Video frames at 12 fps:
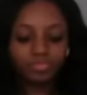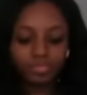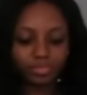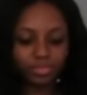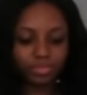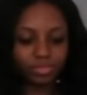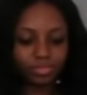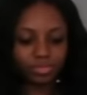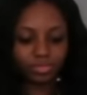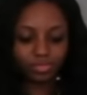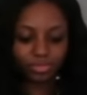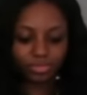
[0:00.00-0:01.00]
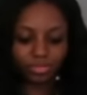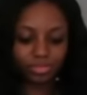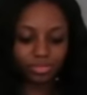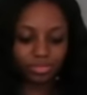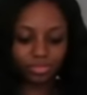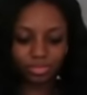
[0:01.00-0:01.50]

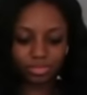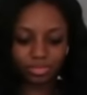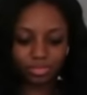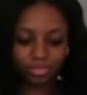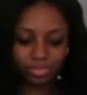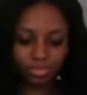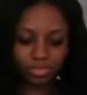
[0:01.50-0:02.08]
(no one is talking)